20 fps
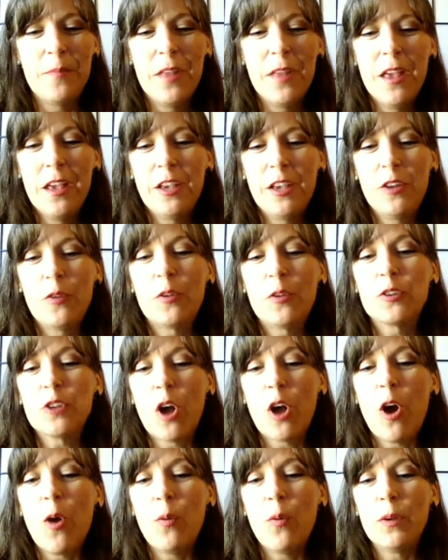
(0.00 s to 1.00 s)
there's
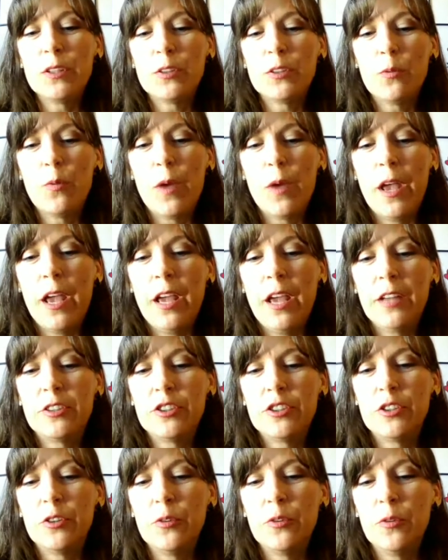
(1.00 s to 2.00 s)
always a way
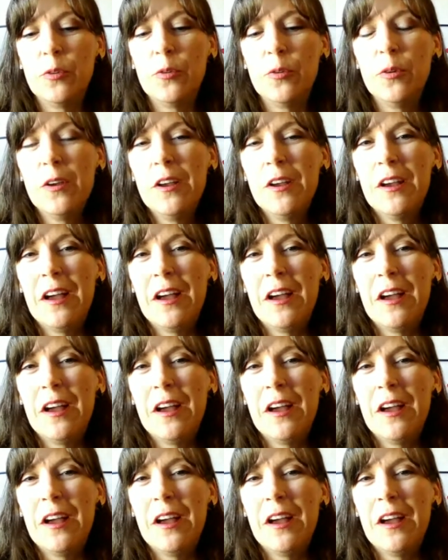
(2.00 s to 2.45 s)
to